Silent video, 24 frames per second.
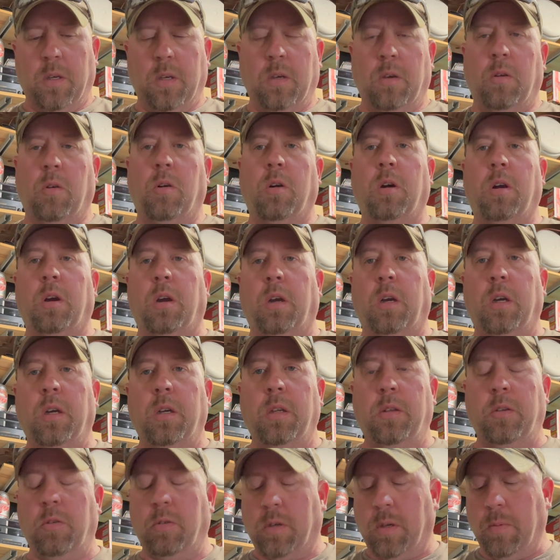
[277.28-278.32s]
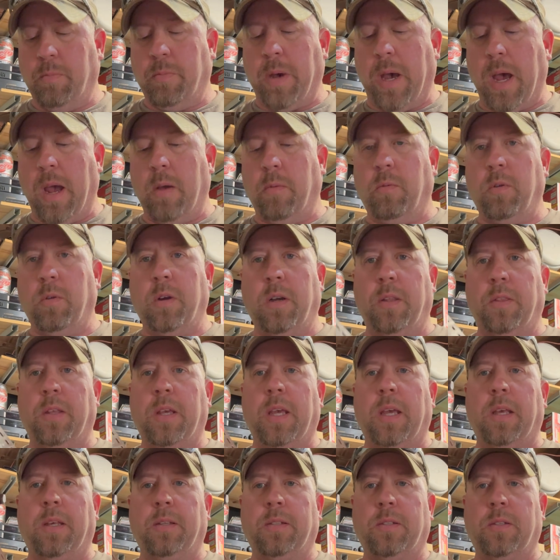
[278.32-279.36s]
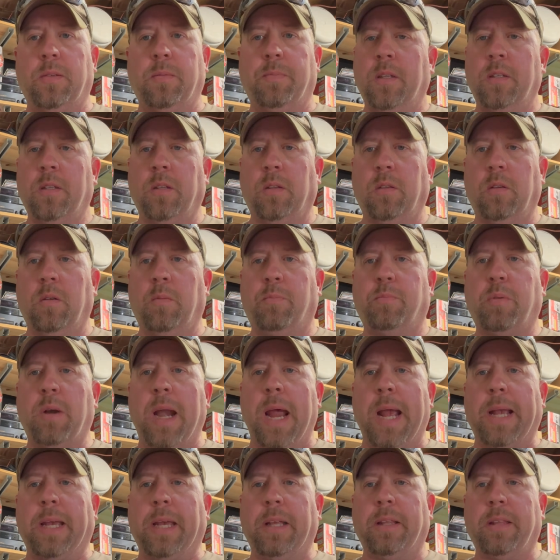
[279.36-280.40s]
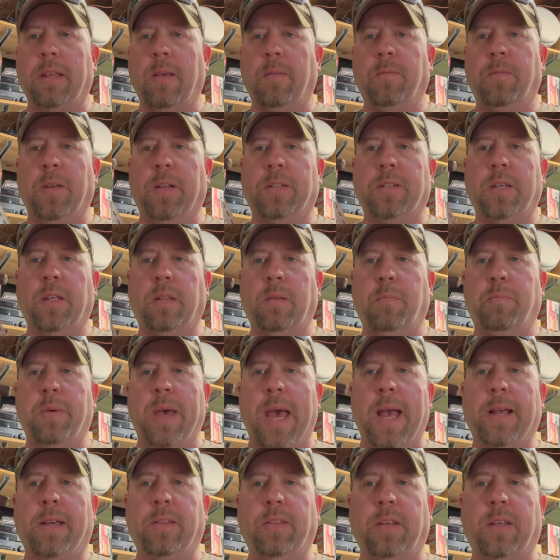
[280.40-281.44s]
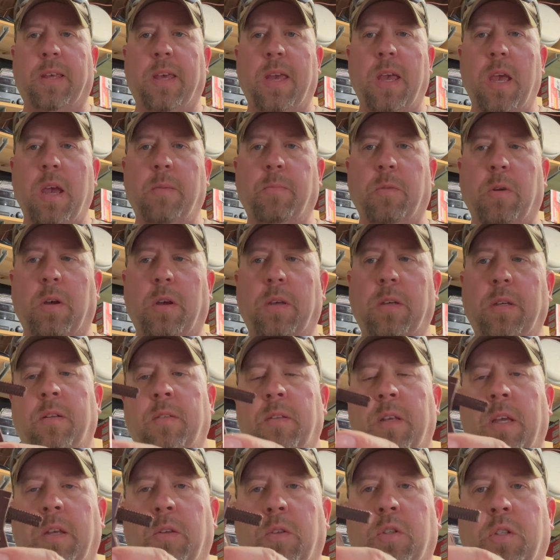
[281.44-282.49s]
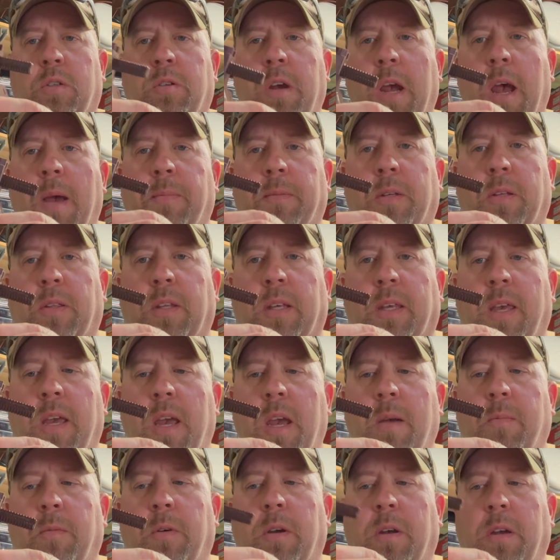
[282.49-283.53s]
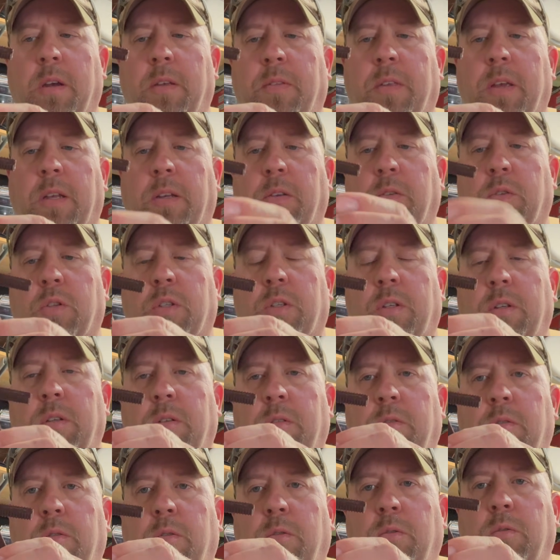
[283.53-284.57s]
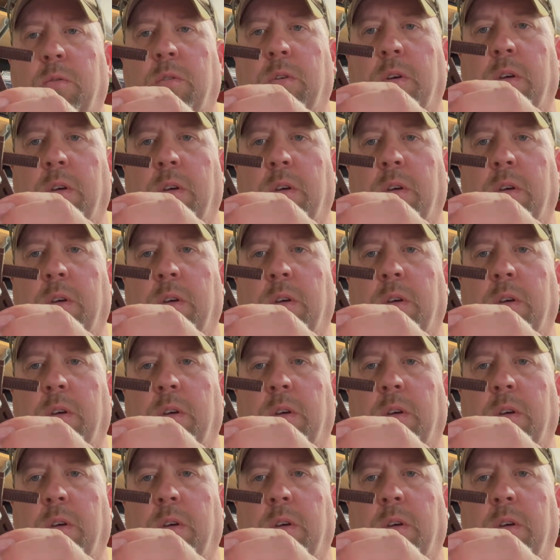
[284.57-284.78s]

or you can buy one of these. It's a little bracket that fits on the back of the camera that you strap to the camera, and then you